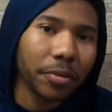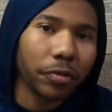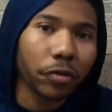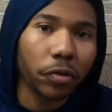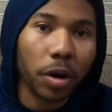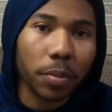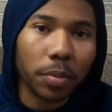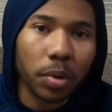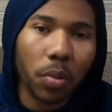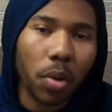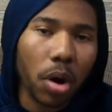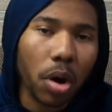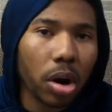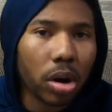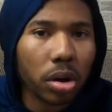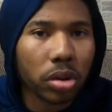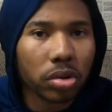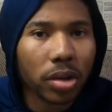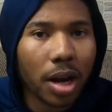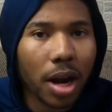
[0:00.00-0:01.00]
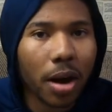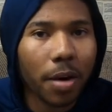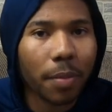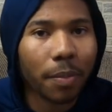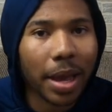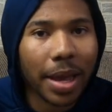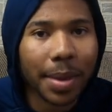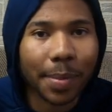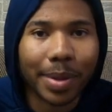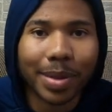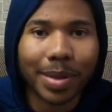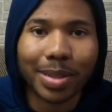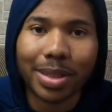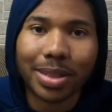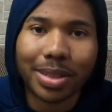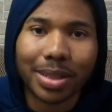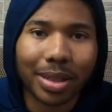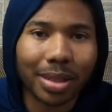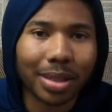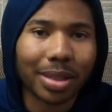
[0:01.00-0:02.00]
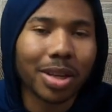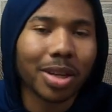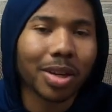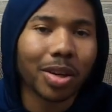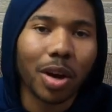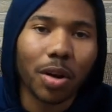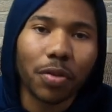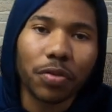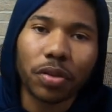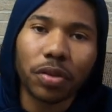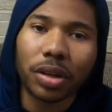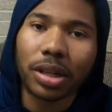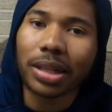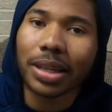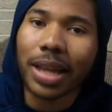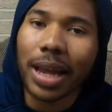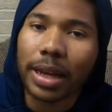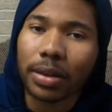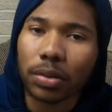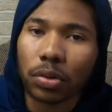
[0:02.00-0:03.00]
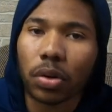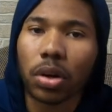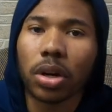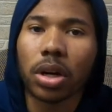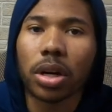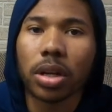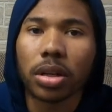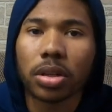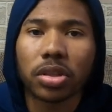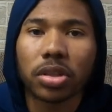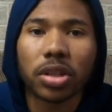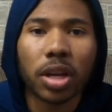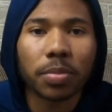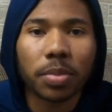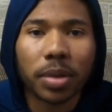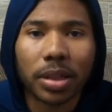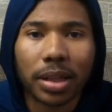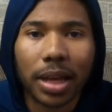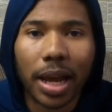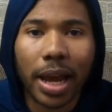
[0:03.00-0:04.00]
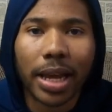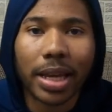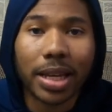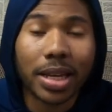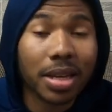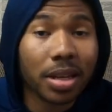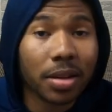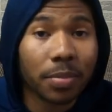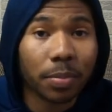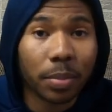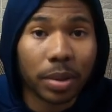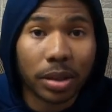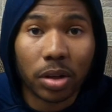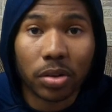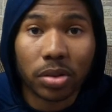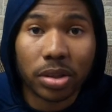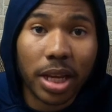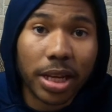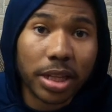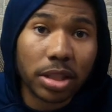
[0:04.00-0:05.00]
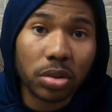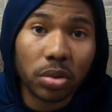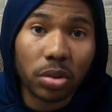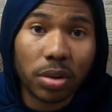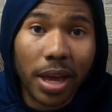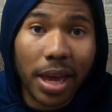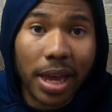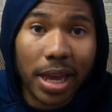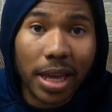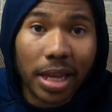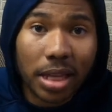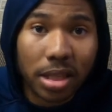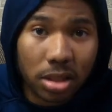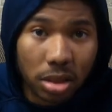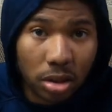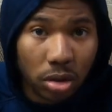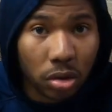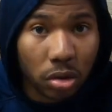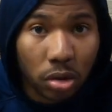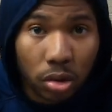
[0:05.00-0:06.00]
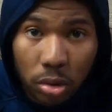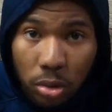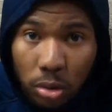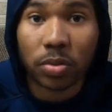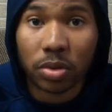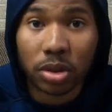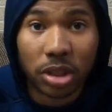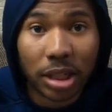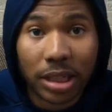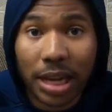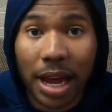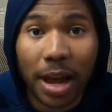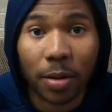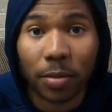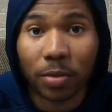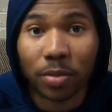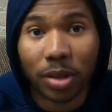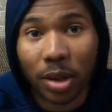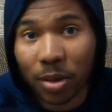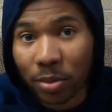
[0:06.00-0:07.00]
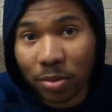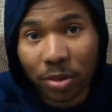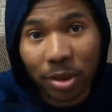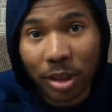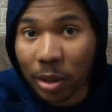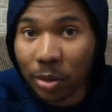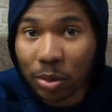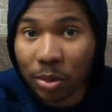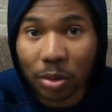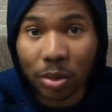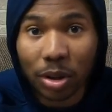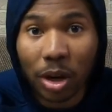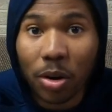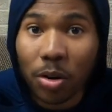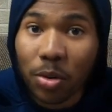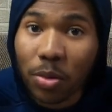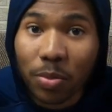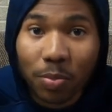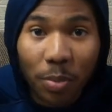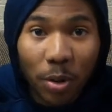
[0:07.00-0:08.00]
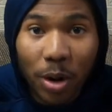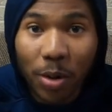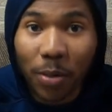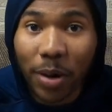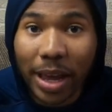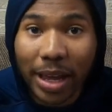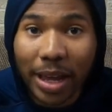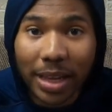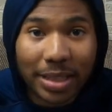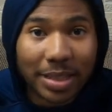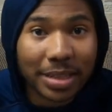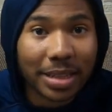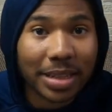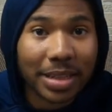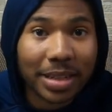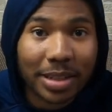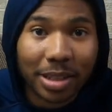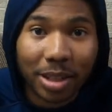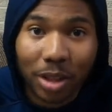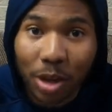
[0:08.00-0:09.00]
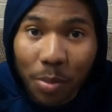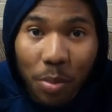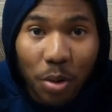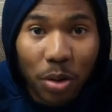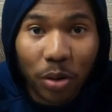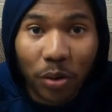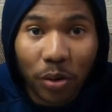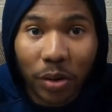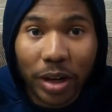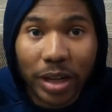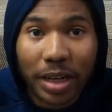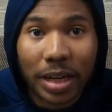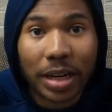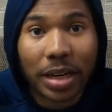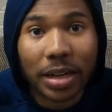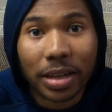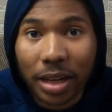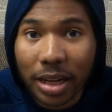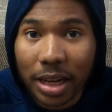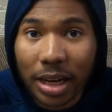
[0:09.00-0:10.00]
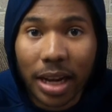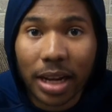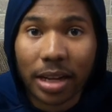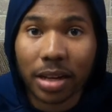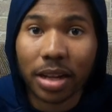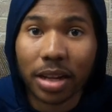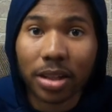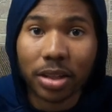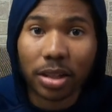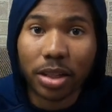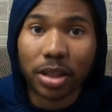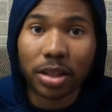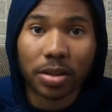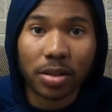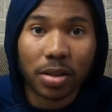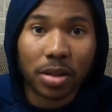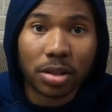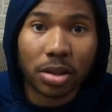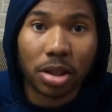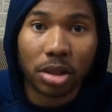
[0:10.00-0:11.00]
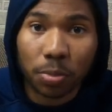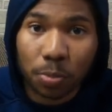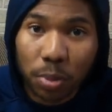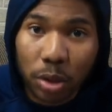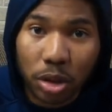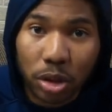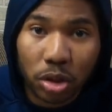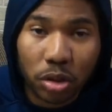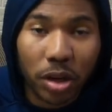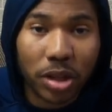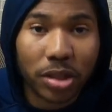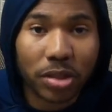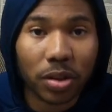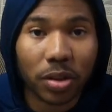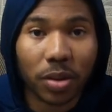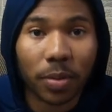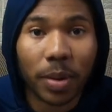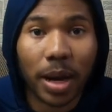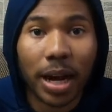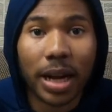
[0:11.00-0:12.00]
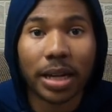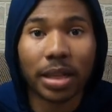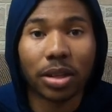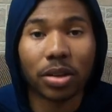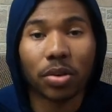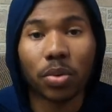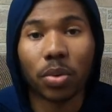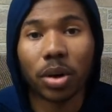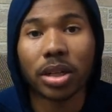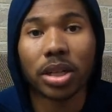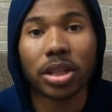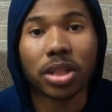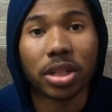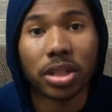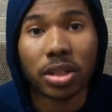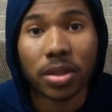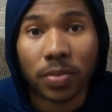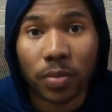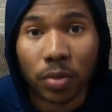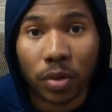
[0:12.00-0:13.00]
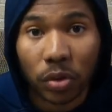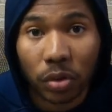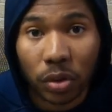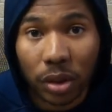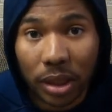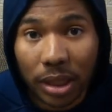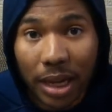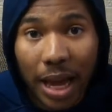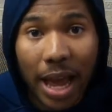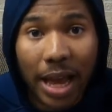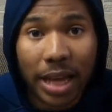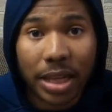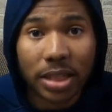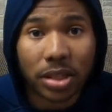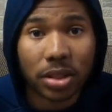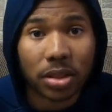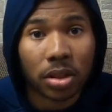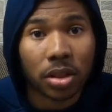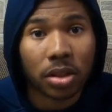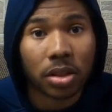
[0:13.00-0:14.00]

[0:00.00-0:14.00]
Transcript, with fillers: from the walk-on tryout, maybe just uh, go for a light run, something light. But those next two days, chill out. Don't don't do no more weights, no more running, none of that. Nothing to, to put stress on your body. You want to just relax.